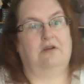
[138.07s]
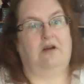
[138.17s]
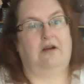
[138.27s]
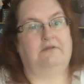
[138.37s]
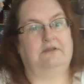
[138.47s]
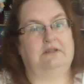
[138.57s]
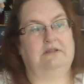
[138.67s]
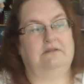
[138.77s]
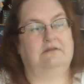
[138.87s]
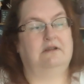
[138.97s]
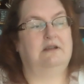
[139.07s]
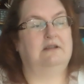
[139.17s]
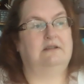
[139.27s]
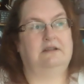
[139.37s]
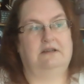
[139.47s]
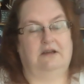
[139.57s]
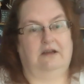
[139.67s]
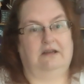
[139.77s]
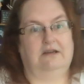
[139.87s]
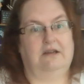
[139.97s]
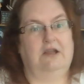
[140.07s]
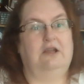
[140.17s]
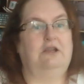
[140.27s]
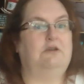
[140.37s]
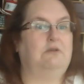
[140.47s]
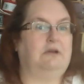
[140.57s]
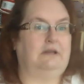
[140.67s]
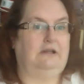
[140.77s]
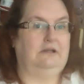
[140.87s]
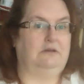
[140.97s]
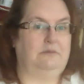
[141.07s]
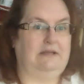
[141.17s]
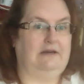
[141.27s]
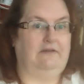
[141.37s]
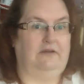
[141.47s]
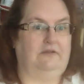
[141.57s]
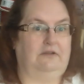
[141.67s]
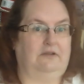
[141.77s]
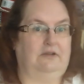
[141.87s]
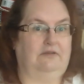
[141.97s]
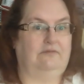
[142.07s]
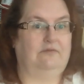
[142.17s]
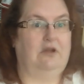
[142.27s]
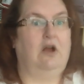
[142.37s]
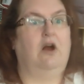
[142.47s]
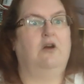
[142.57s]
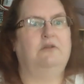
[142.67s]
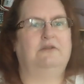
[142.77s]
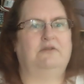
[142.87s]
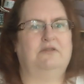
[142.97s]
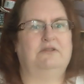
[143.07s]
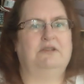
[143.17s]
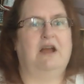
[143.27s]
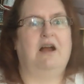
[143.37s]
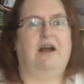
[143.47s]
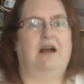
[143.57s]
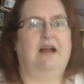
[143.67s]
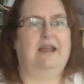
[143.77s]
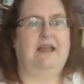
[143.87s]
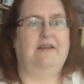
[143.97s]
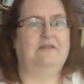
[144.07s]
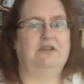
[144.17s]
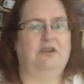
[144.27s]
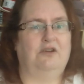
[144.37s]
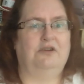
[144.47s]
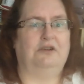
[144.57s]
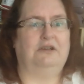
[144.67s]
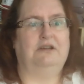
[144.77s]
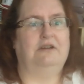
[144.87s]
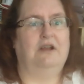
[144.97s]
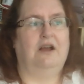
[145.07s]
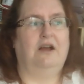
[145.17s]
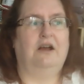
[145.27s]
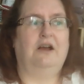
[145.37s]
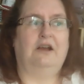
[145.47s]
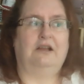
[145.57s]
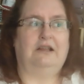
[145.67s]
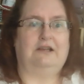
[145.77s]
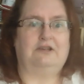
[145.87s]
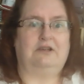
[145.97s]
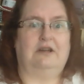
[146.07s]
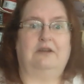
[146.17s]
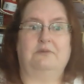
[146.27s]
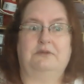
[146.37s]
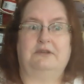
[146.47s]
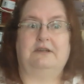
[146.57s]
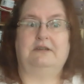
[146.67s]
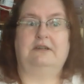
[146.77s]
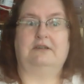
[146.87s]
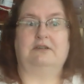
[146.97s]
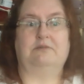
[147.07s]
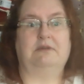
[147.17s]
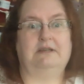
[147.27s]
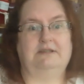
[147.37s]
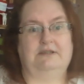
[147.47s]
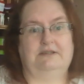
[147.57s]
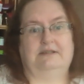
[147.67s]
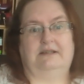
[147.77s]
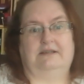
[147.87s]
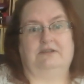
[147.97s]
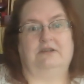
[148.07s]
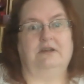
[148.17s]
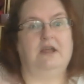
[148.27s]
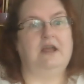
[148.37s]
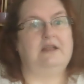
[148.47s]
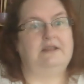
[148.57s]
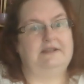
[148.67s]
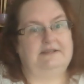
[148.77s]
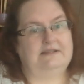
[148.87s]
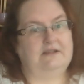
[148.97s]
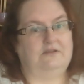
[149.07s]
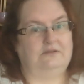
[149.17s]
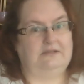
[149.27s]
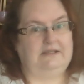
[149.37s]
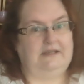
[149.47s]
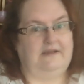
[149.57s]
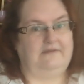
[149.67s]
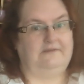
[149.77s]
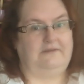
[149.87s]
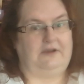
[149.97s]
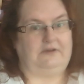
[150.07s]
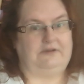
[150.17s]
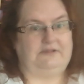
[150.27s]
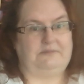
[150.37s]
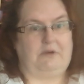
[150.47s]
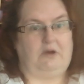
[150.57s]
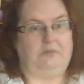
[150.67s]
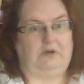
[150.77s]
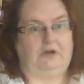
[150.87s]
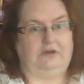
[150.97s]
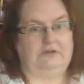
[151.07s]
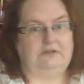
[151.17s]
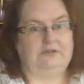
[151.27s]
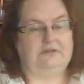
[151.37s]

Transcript: often than not, you'll get a little bit of everything. Oh, and of course, I have a yarn collection. I almost said addiction, but it's just a collection. This is only a very small part